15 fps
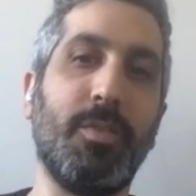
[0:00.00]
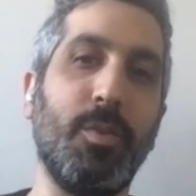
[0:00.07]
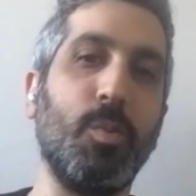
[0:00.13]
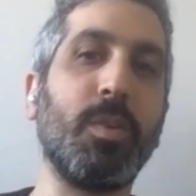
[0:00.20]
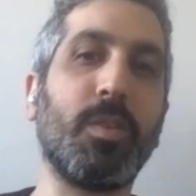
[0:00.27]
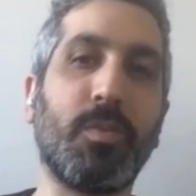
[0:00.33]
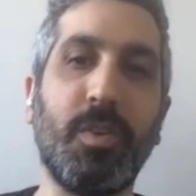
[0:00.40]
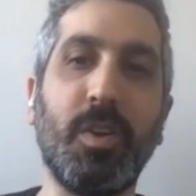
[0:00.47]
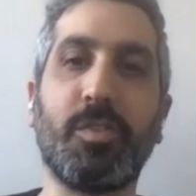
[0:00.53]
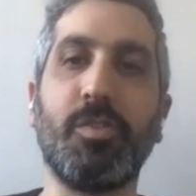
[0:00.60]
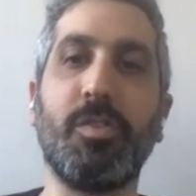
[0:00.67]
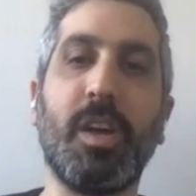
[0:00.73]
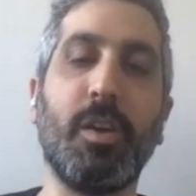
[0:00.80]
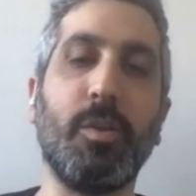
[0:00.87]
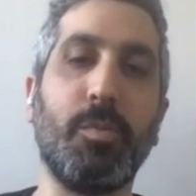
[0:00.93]
it was
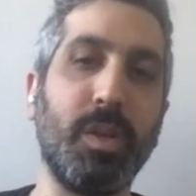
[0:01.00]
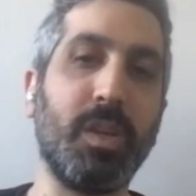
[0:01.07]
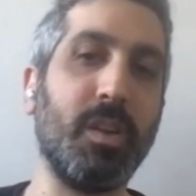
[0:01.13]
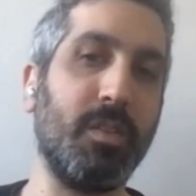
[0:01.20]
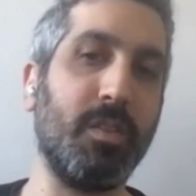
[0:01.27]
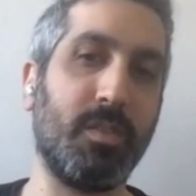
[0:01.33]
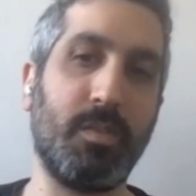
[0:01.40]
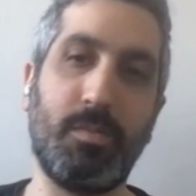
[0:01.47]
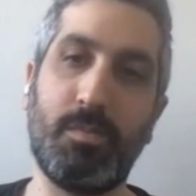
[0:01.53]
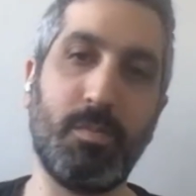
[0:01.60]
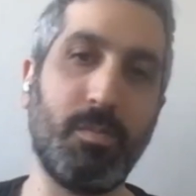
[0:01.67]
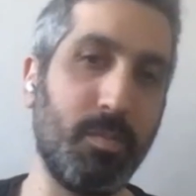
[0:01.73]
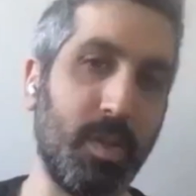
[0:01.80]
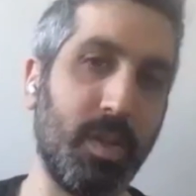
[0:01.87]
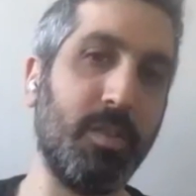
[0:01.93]
filtered out because
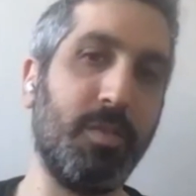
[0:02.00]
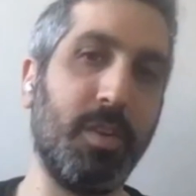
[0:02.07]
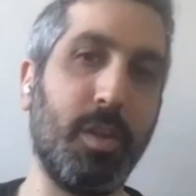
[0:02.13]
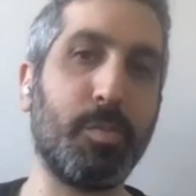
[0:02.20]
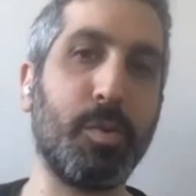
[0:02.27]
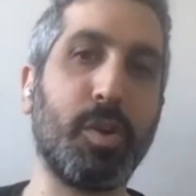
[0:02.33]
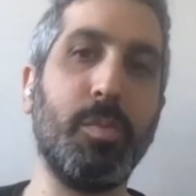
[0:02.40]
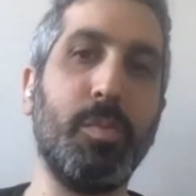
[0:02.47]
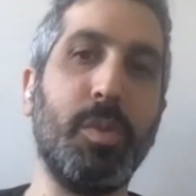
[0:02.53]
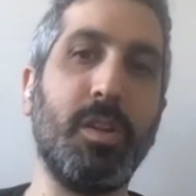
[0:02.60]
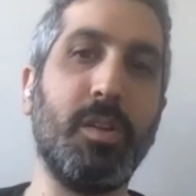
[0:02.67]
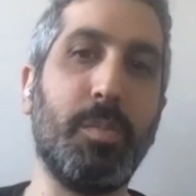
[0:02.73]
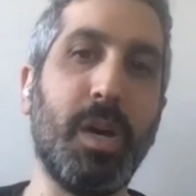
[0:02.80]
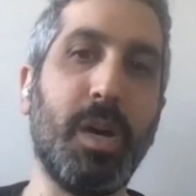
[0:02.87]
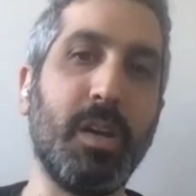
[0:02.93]
a developer
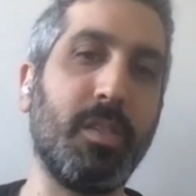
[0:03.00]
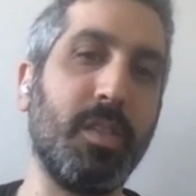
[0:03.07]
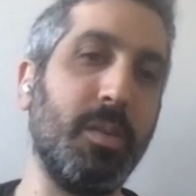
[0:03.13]
committed a bug,